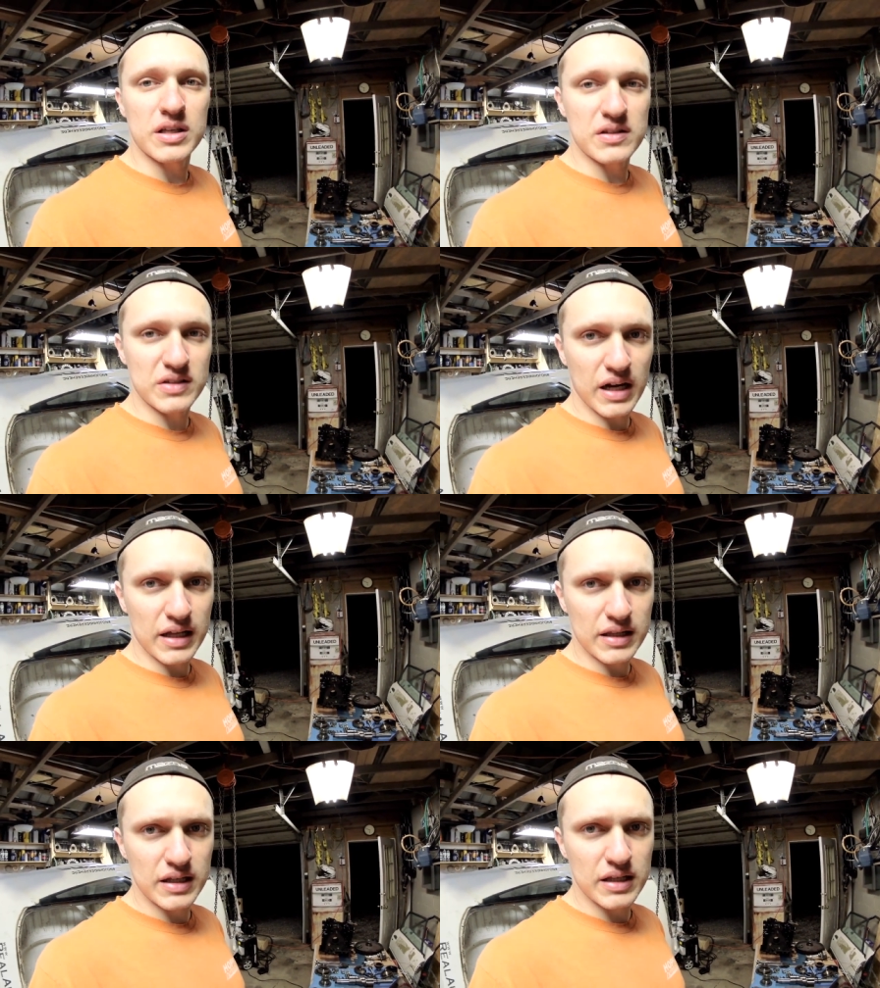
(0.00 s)
He's
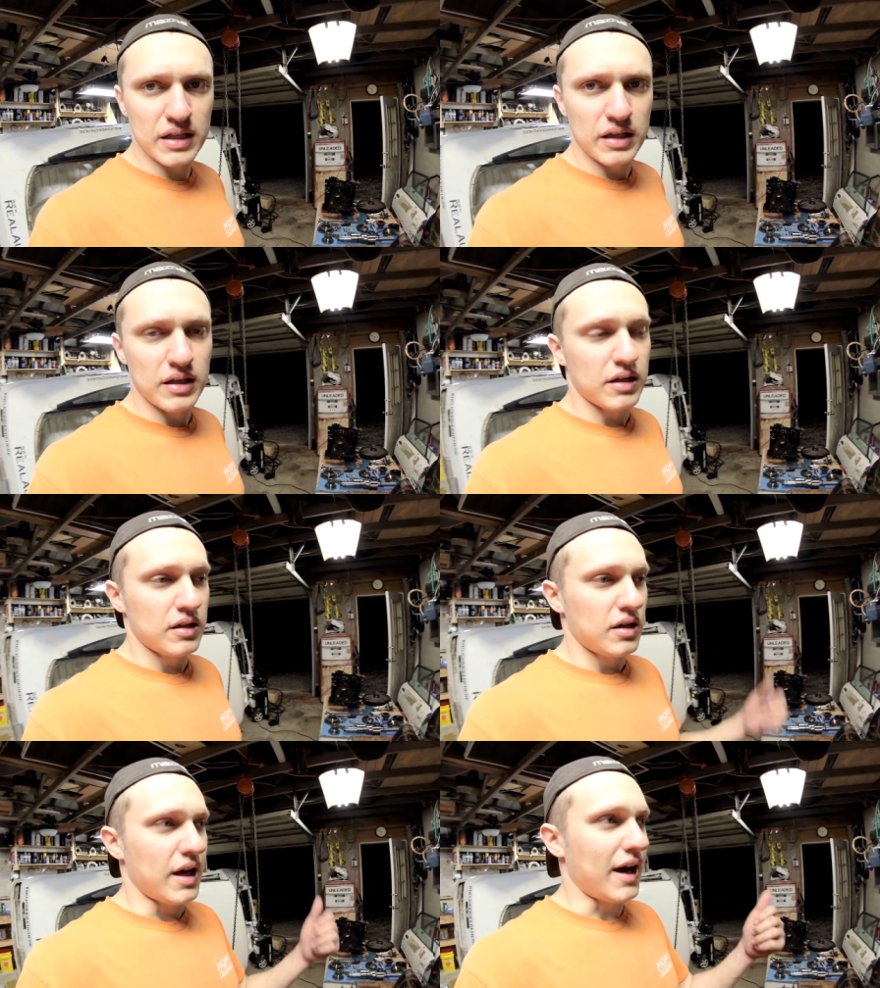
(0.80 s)
got the
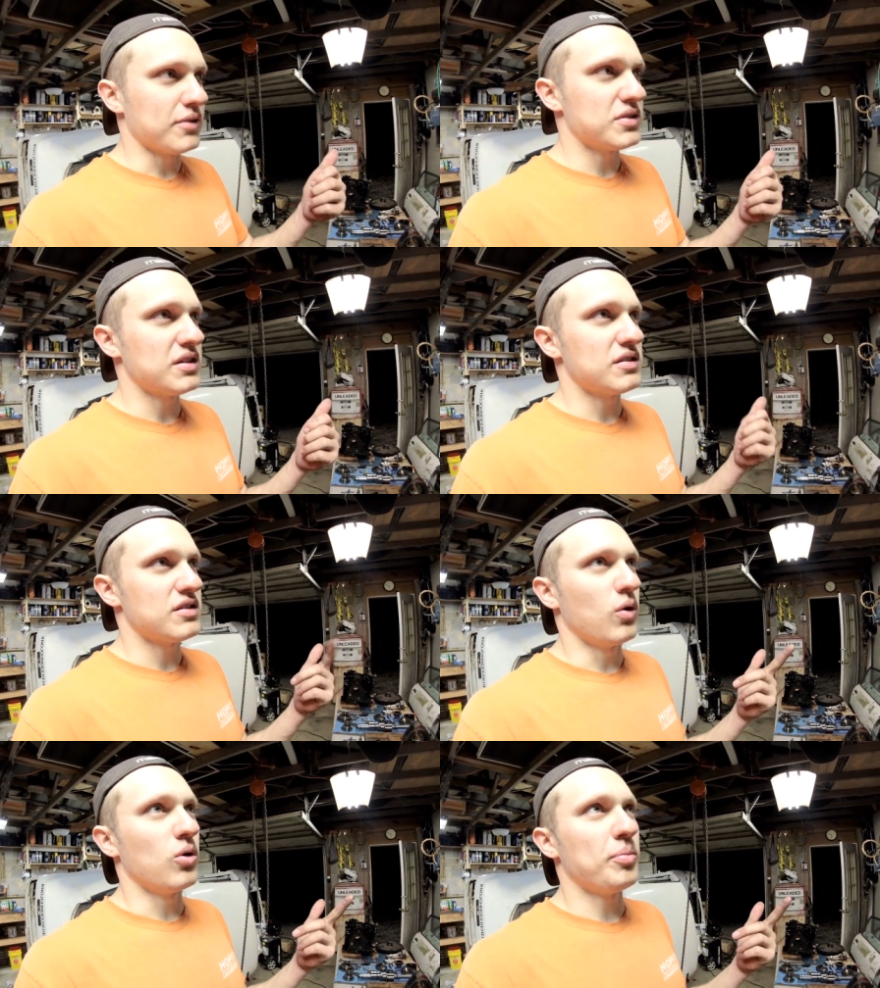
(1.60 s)

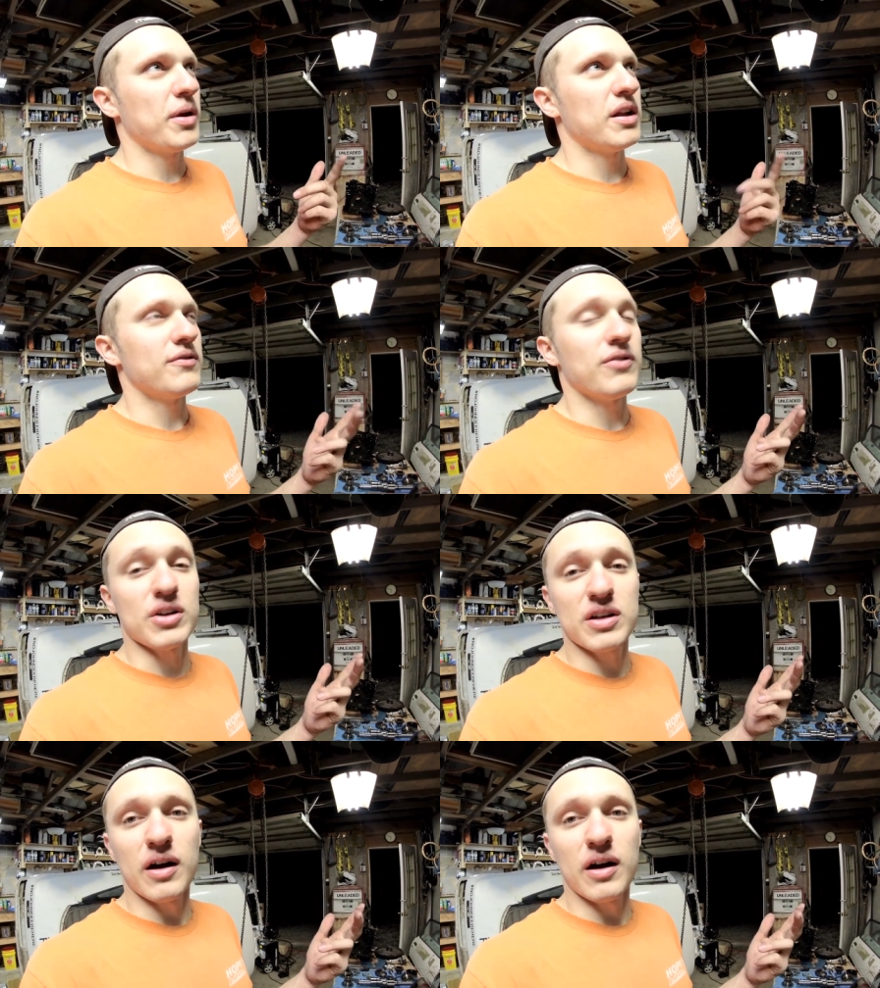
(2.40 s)
housings, oil pan, and front